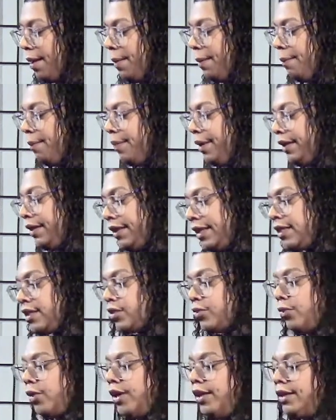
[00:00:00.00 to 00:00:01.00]
But this
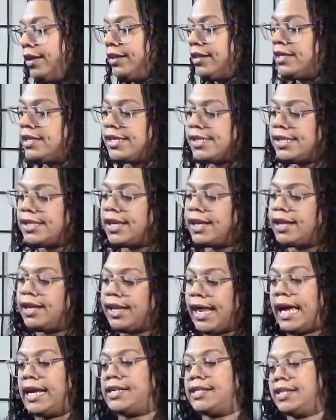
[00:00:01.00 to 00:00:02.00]
one, this is the
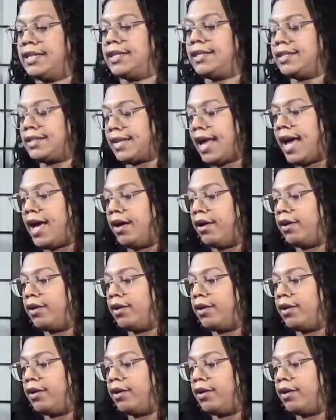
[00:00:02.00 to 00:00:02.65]
classic style